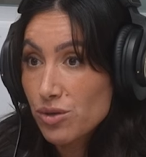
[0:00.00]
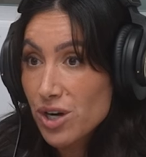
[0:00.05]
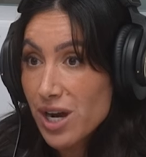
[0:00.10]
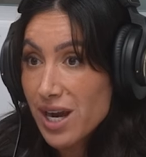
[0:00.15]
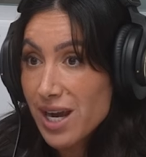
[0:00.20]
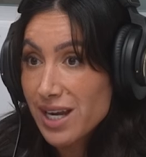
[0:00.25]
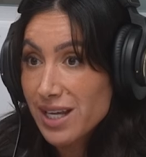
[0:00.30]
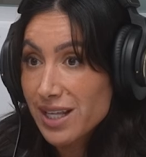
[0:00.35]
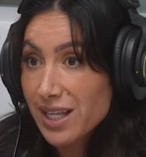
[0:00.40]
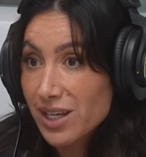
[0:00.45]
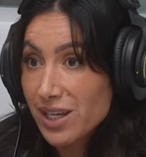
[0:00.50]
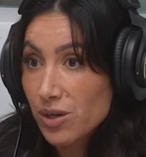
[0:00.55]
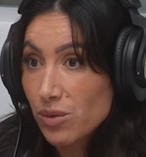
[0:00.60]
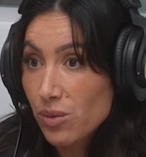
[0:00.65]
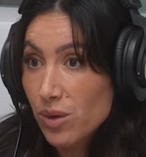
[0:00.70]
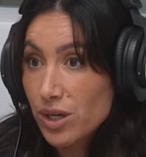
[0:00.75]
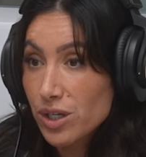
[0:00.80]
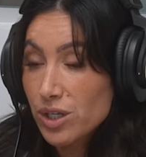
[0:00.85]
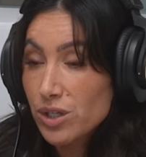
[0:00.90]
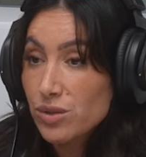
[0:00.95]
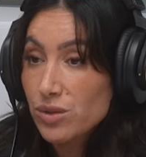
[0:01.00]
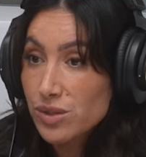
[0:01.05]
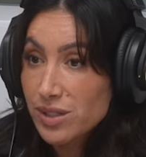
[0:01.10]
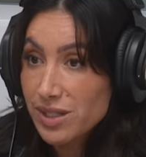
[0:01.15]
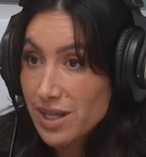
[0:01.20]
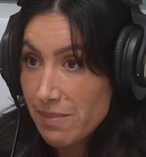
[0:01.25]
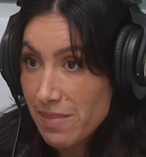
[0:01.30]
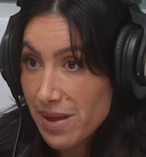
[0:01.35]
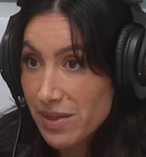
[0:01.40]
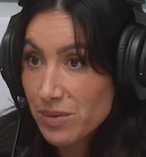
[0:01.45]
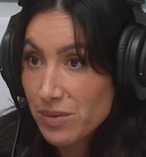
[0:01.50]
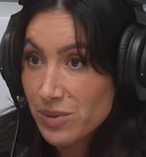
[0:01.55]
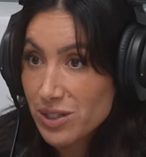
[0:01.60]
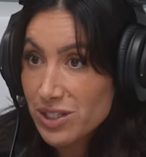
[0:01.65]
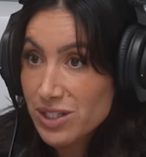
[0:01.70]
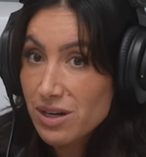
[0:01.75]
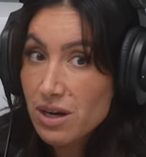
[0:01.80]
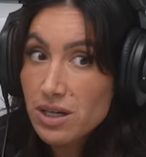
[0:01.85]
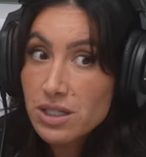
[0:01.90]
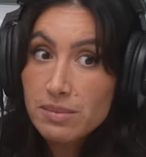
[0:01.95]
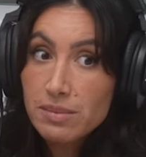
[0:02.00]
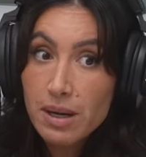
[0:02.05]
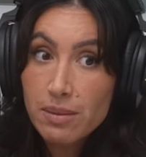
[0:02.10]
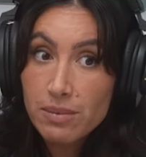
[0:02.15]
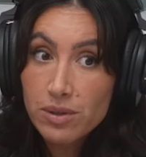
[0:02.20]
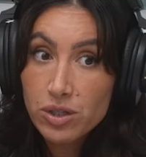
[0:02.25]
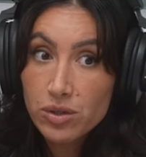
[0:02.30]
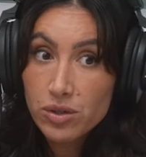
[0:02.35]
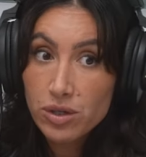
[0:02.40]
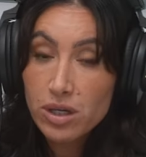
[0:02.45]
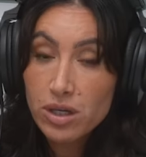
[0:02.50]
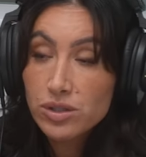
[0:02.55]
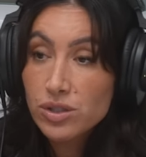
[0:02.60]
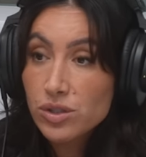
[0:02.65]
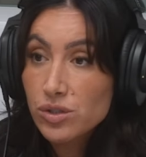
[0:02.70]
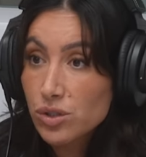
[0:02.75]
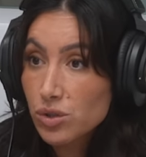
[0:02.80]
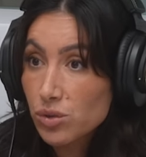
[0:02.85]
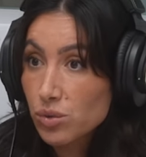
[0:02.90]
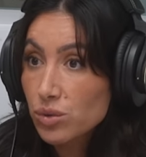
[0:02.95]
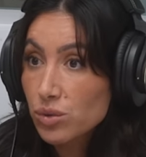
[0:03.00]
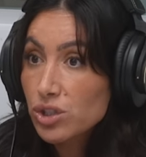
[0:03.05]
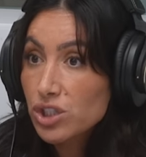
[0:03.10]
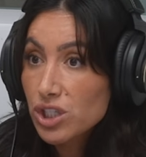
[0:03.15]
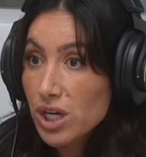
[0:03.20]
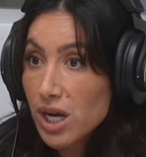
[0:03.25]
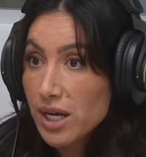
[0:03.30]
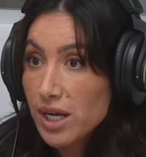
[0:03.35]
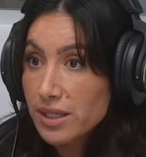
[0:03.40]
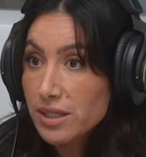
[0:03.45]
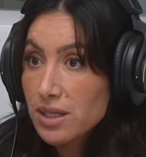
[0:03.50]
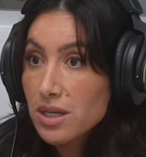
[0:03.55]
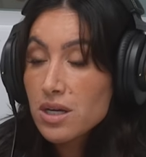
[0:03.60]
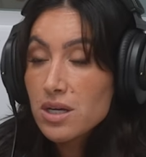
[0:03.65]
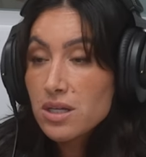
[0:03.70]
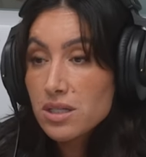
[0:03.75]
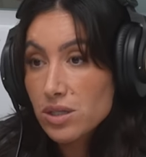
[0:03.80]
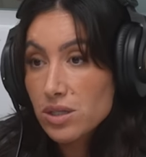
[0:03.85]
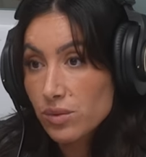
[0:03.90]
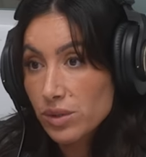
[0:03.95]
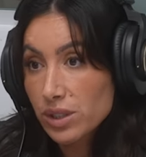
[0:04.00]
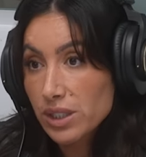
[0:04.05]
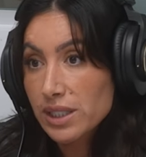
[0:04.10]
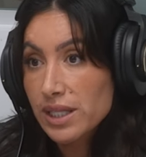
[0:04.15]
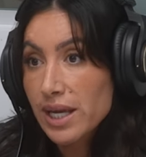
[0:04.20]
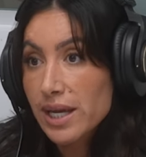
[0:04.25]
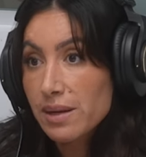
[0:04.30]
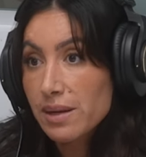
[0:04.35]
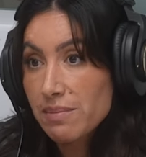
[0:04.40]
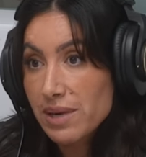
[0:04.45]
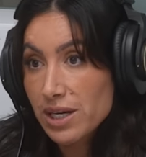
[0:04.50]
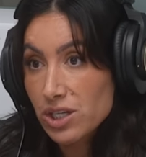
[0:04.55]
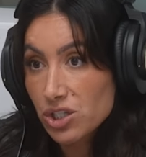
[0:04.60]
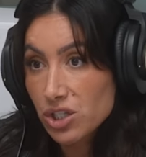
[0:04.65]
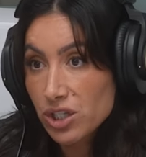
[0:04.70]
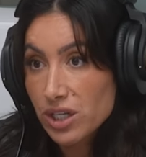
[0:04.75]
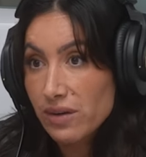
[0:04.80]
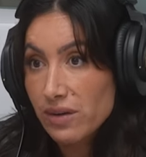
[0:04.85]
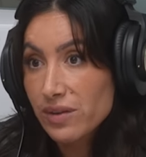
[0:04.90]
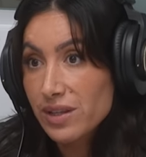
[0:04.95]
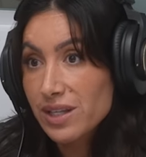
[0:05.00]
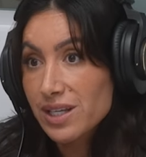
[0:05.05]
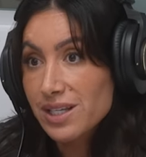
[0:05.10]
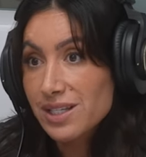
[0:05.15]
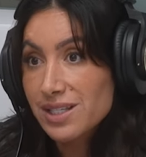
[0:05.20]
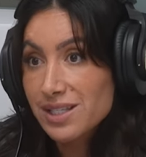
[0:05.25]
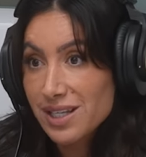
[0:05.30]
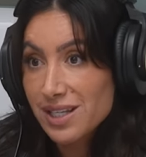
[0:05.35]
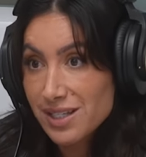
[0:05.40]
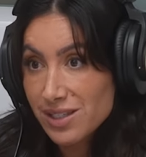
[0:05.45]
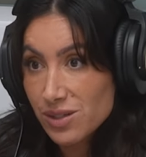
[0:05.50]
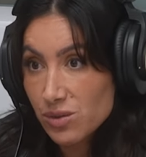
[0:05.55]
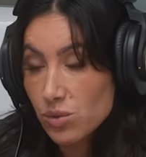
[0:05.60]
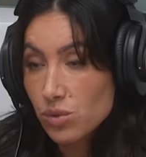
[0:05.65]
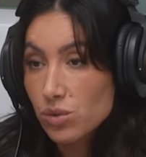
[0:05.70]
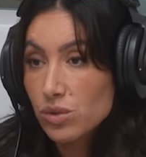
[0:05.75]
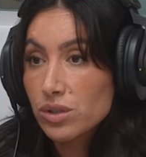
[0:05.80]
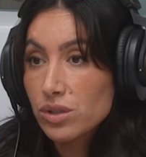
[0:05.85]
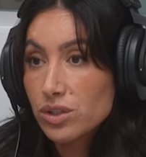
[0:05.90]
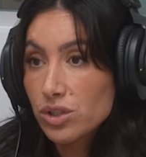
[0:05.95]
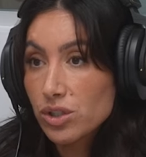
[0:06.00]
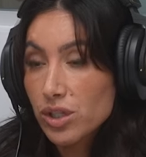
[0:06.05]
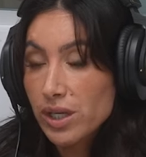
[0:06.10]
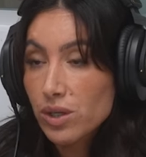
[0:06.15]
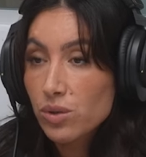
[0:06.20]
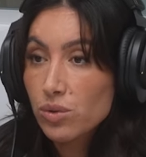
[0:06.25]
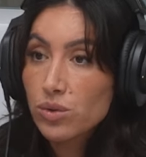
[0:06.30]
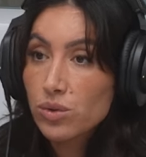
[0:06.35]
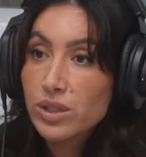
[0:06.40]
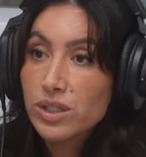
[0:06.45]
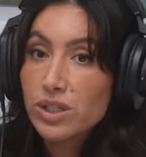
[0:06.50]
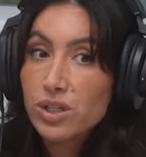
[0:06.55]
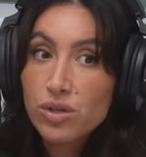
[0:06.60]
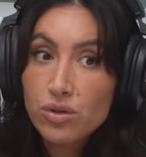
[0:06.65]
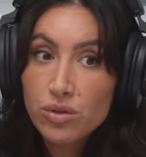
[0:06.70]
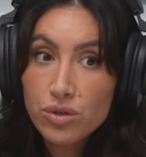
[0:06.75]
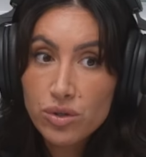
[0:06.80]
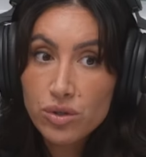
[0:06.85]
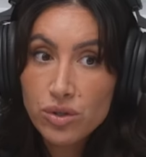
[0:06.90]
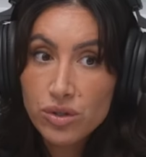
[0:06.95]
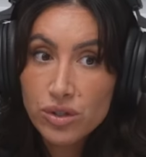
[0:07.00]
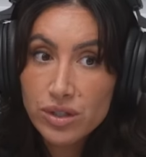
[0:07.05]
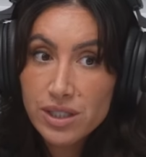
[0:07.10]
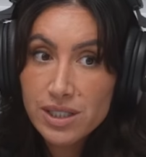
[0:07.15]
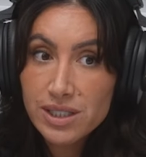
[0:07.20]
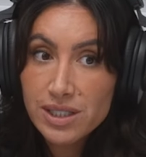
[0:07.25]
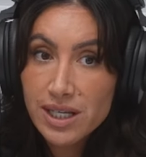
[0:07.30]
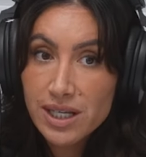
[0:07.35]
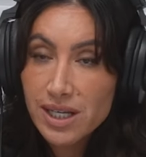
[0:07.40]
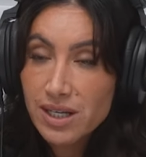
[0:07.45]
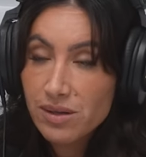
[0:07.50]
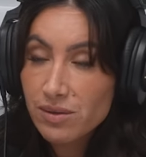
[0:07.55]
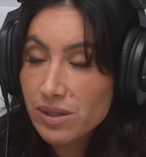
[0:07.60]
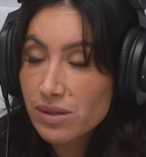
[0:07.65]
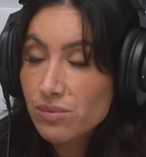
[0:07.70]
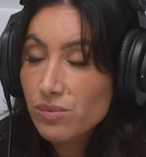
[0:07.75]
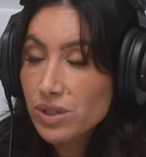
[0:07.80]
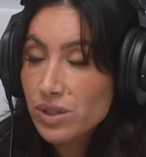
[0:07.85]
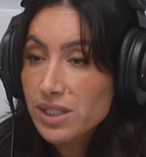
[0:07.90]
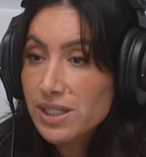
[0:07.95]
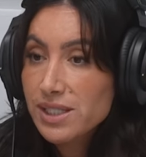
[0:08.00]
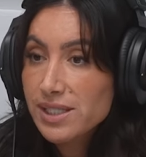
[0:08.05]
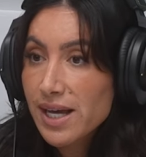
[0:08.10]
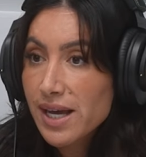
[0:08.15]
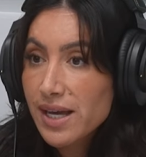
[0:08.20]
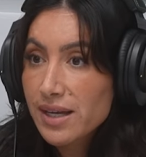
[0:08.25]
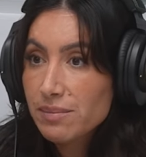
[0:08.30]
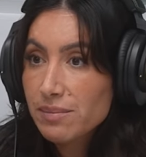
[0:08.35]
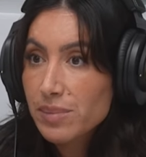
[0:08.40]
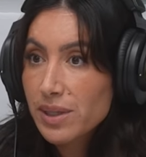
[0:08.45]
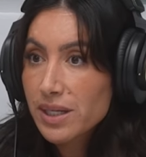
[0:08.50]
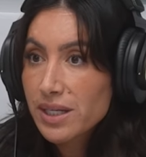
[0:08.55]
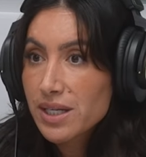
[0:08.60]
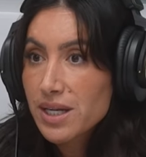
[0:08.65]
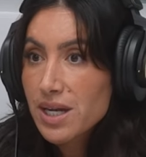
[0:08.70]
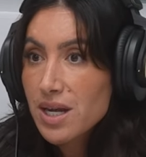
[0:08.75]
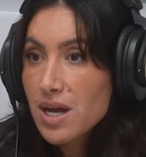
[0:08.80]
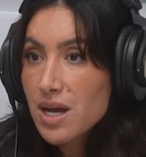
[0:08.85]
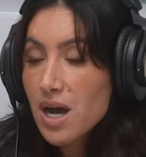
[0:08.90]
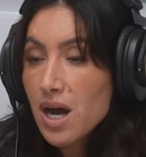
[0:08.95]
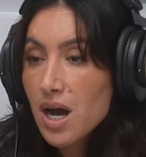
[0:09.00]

drying like you will want to use that method we just talked about but you could also use a cool mm-hmm. shot to really like make sure that everything stays cool and you're like cooling the cuticle and it's like getting really set but mm-hmm.